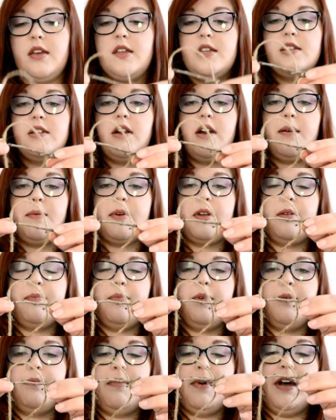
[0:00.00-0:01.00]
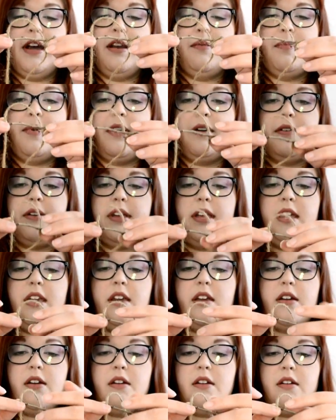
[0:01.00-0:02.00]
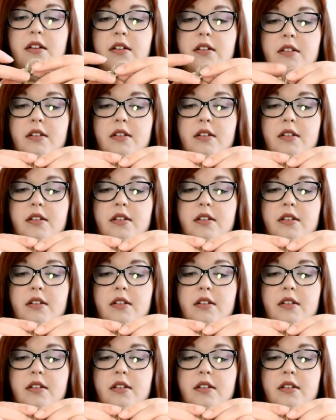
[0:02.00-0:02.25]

So I'm going to put mine about here